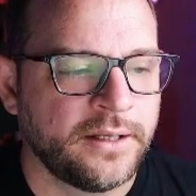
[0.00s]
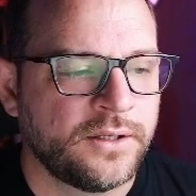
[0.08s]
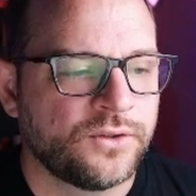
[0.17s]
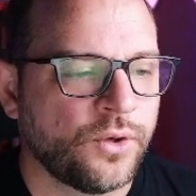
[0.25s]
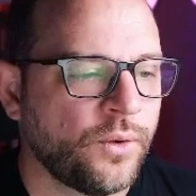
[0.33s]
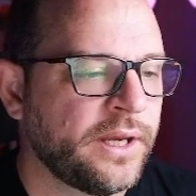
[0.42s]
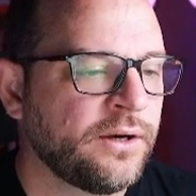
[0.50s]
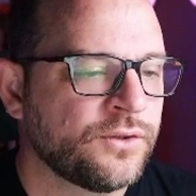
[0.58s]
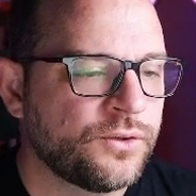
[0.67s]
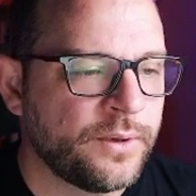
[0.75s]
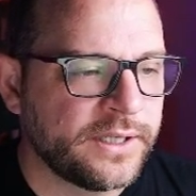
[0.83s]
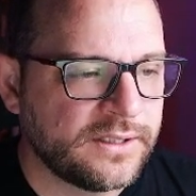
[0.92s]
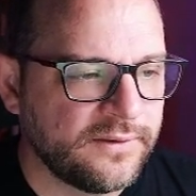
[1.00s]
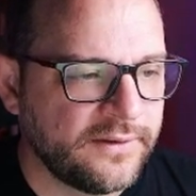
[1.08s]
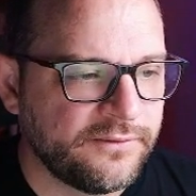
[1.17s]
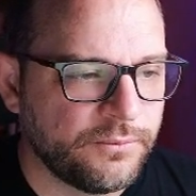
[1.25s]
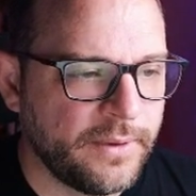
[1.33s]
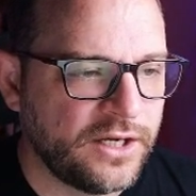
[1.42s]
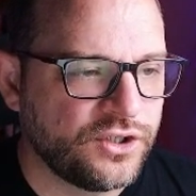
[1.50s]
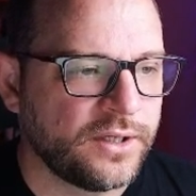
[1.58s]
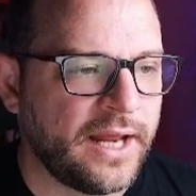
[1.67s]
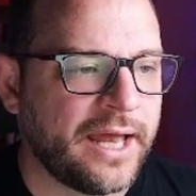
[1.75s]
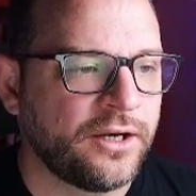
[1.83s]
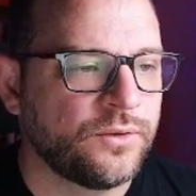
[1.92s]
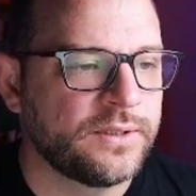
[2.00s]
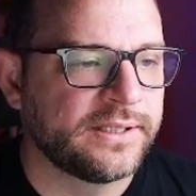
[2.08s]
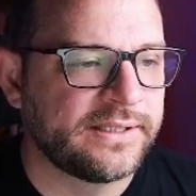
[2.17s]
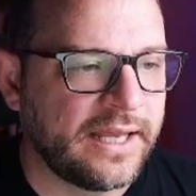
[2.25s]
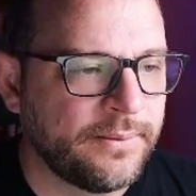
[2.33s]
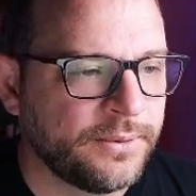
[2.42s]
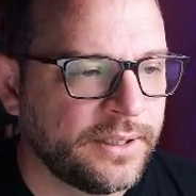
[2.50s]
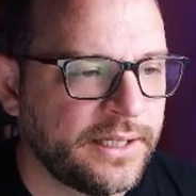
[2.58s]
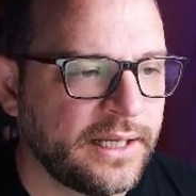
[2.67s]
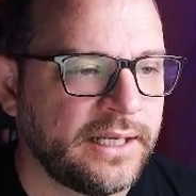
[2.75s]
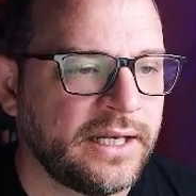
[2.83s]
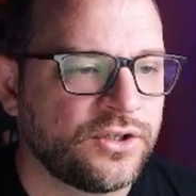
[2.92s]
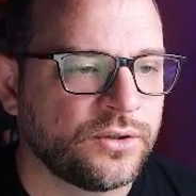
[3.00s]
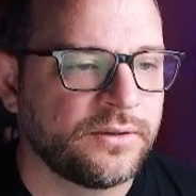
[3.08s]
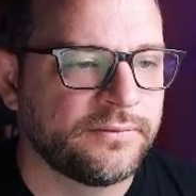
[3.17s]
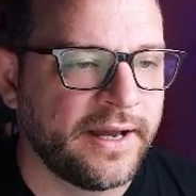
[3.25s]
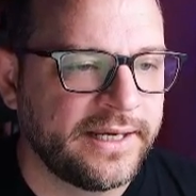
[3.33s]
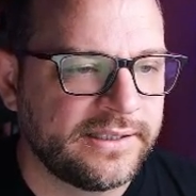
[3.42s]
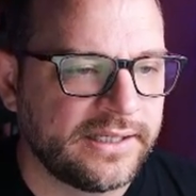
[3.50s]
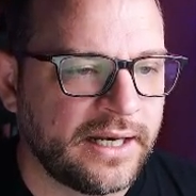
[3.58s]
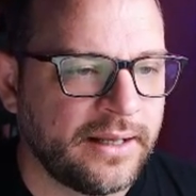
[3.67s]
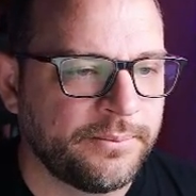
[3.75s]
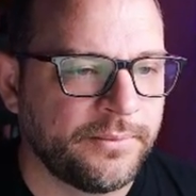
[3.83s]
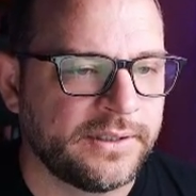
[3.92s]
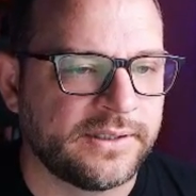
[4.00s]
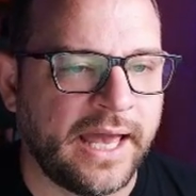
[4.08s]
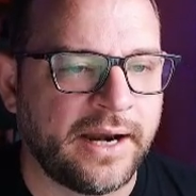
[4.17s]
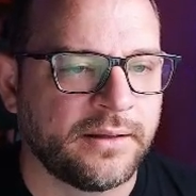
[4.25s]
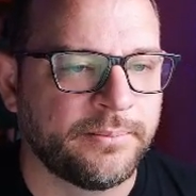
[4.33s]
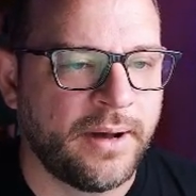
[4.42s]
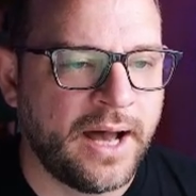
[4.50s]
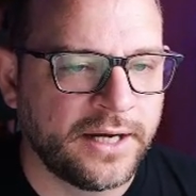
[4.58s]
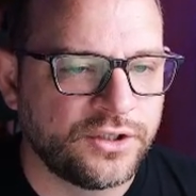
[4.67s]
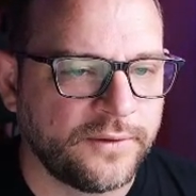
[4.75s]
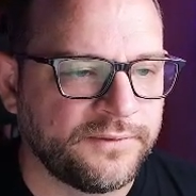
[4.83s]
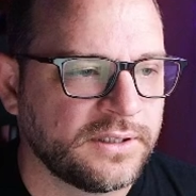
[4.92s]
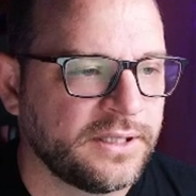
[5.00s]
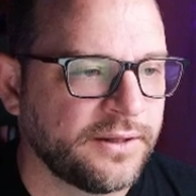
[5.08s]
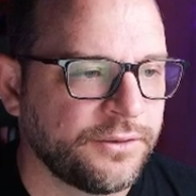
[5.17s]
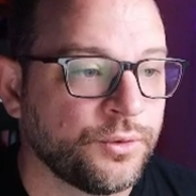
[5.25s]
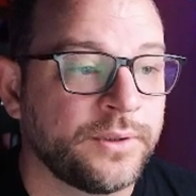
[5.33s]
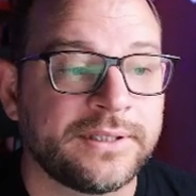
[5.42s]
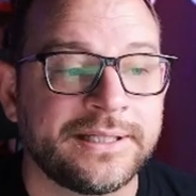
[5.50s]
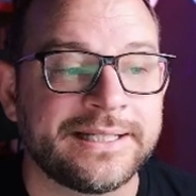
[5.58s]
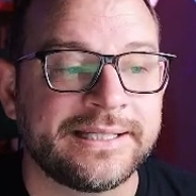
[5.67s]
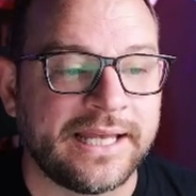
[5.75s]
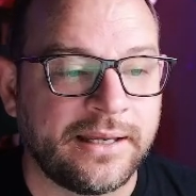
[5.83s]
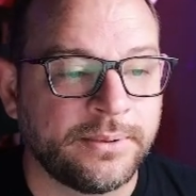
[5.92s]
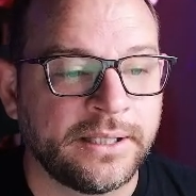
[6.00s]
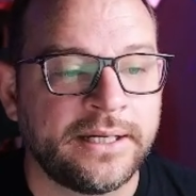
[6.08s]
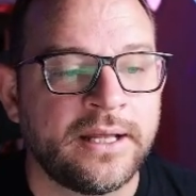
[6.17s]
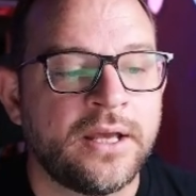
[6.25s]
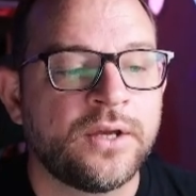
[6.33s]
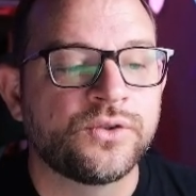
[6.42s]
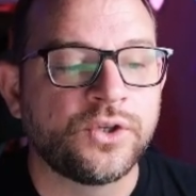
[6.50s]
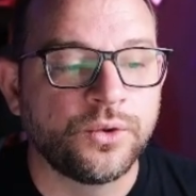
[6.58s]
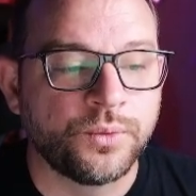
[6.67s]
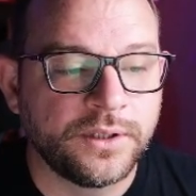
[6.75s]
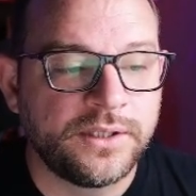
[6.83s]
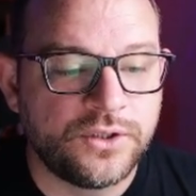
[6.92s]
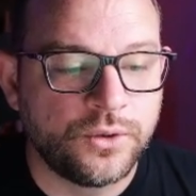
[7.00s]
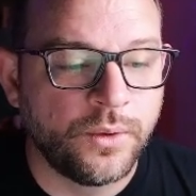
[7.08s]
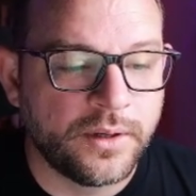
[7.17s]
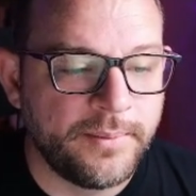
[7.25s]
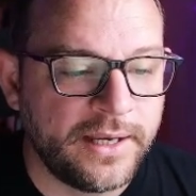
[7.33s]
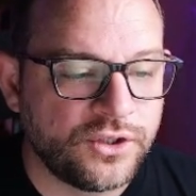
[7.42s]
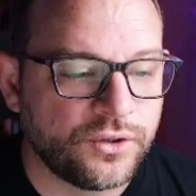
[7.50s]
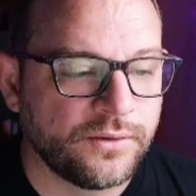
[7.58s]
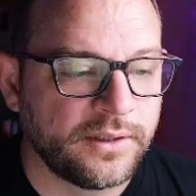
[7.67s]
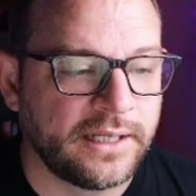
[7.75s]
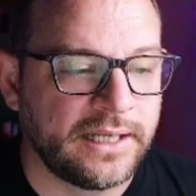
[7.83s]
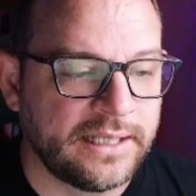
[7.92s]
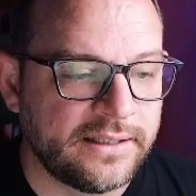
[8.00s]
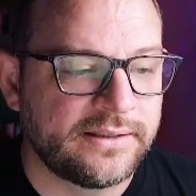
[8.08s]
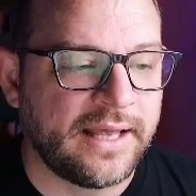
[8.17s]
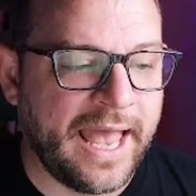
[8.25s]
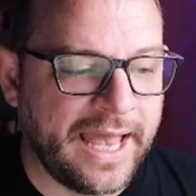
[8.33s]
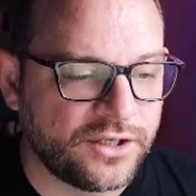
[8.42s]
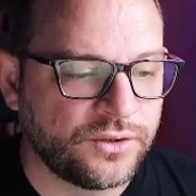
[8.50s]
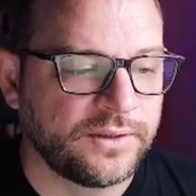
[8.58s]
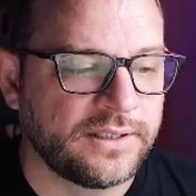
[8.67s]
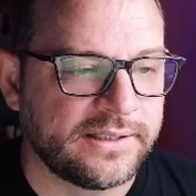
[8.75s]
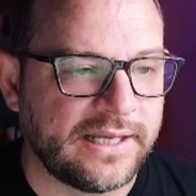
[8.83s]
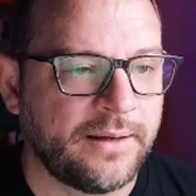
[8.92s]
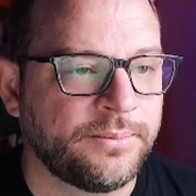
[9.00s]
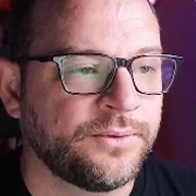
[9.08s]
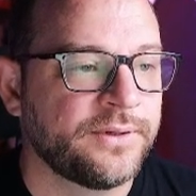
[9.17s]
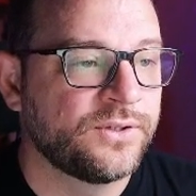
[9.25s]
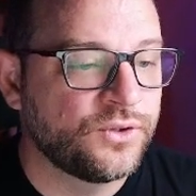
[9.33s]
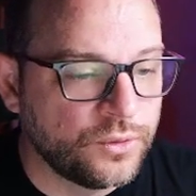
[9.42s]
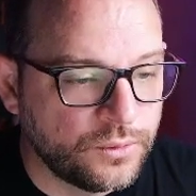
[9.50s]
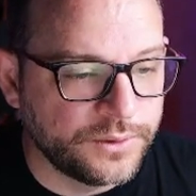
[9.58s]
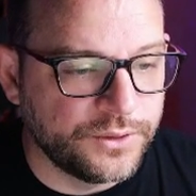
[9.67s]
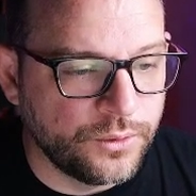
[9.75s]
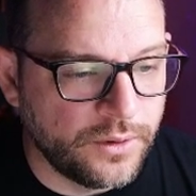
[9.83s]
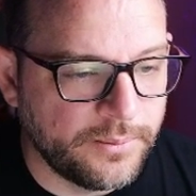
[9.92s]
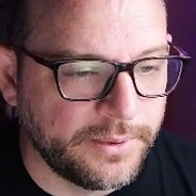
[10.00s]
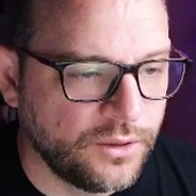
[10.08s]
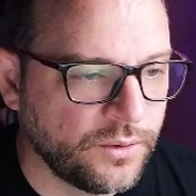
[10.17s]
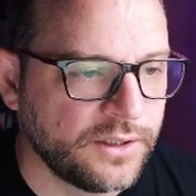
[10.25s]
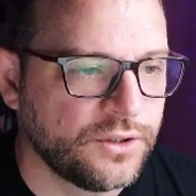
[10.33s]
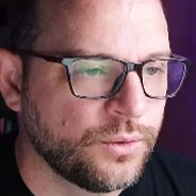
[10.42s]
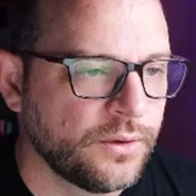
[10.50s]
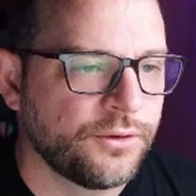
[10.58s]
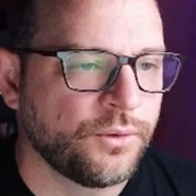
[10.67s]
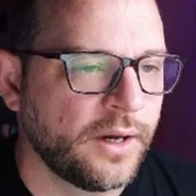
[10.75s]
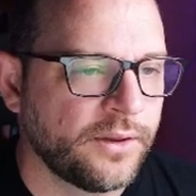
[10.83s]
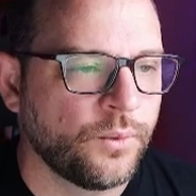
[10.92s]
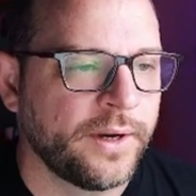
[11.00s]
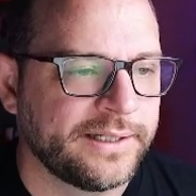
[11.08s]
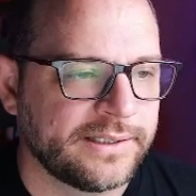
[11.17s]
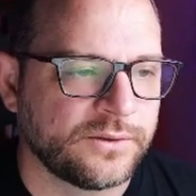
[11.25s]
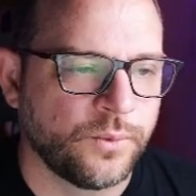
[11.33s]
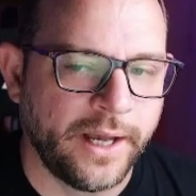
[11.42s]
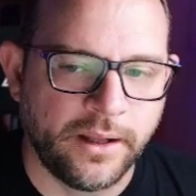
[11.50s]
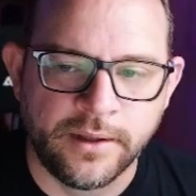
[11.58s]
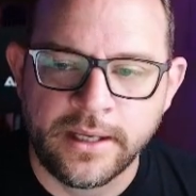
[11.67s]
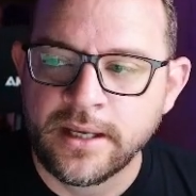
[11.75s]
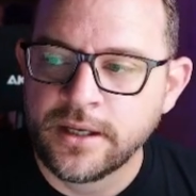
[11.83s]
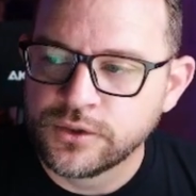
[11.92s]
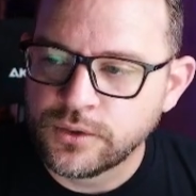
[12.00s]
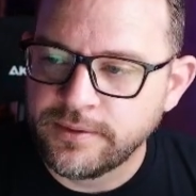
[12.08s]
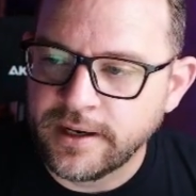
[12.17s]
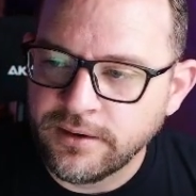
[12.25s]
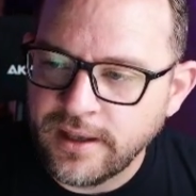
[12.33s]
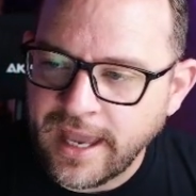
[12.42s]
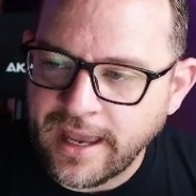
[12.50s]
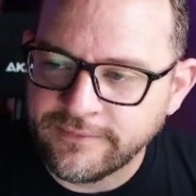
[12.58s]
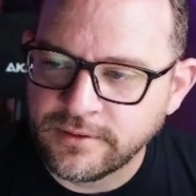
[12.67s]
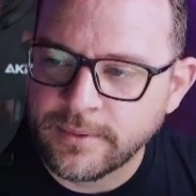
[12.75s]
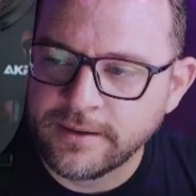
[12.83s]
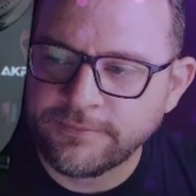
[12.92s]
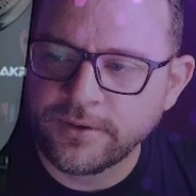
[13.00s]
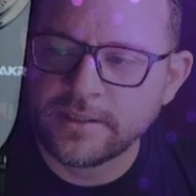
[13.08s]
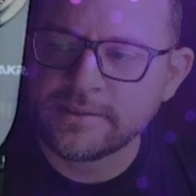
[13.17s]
So here's the rest of the information. How do you disable it? An initial device setup is out of the box. You have to click through it to disable it. So you really do want to make sure that it is actually disabled. This tool will do it, but you can do it through other ways as well. So there you have it, my friends.